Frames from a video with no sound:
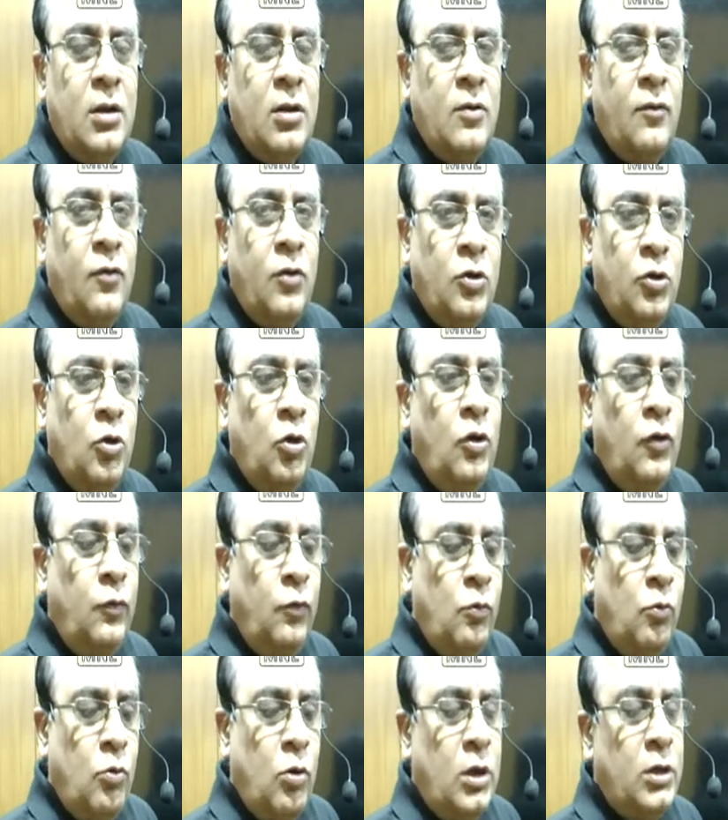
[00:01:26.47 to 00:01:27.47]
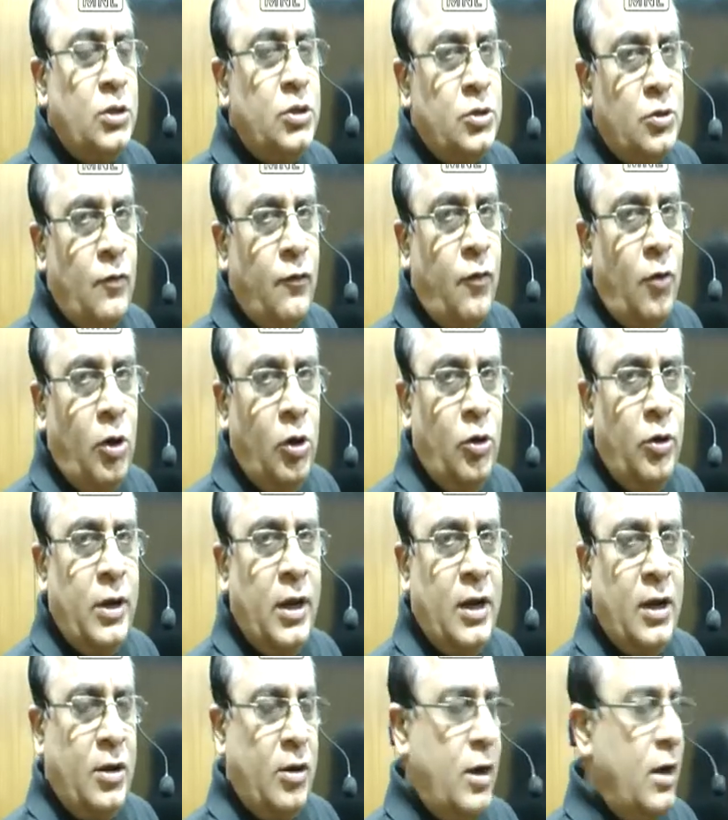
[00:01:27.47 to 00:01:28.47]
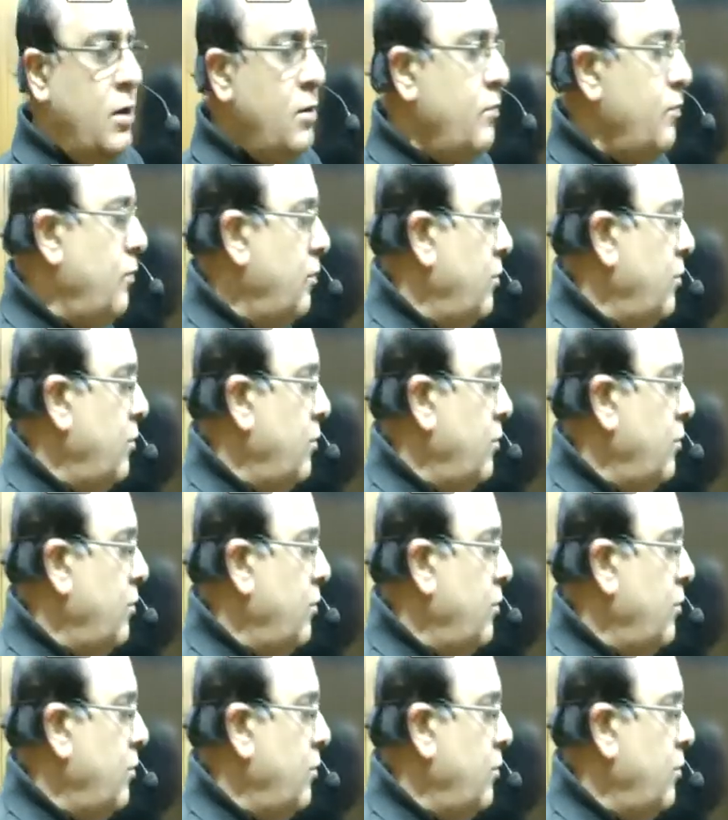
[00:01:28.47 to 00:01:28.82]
for those who want to follow a trend